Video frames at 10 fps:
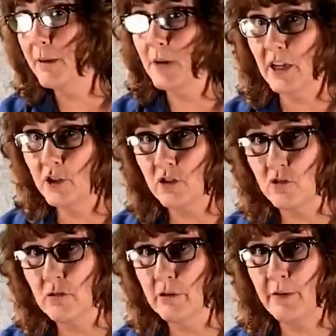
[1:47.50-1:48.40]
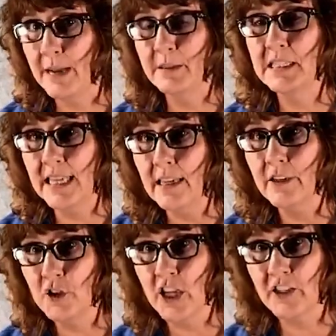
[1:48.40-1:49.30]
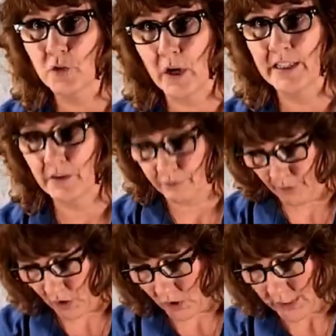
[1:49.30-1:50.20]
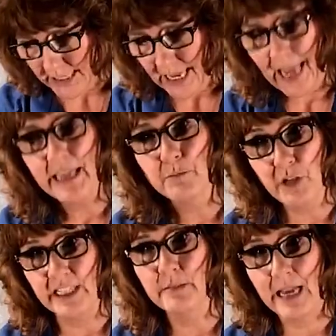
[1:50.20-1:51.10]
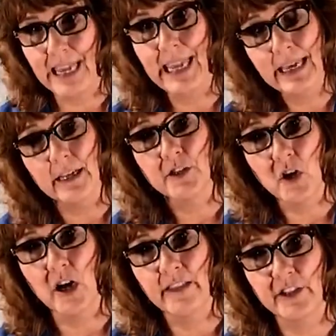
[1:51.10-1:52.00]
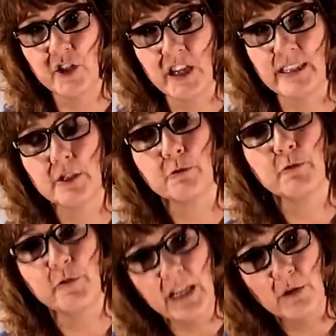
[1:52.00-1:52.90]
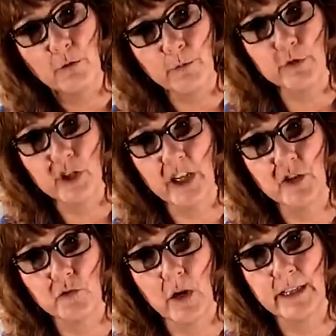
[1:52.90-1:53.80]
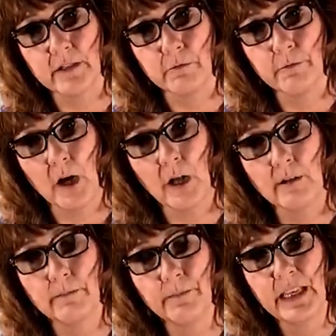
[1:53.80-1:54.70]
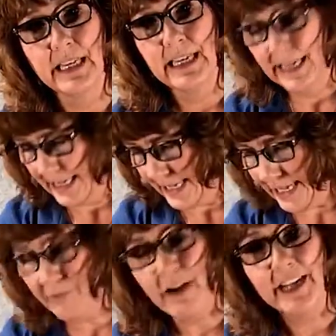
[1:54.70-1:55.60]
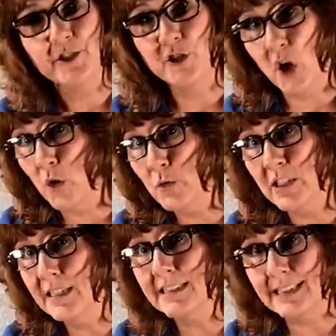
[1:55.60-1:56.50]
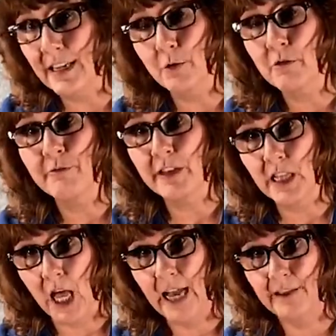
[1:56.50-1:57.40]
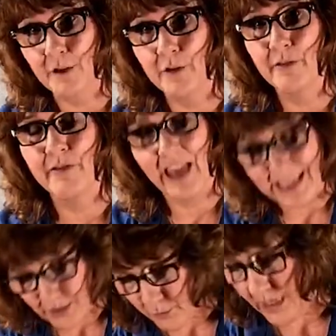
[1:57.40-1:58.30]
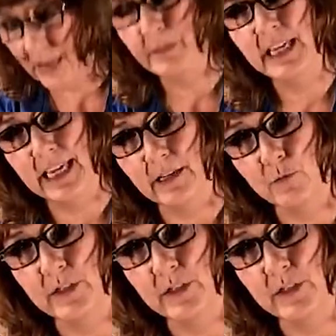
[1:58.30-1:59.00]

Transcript: I'm not sure if I'm seeing chest rise and fall, I can place my hand on the chest to feel for chest rise and fall. If I don't see or feel either, that's when I begin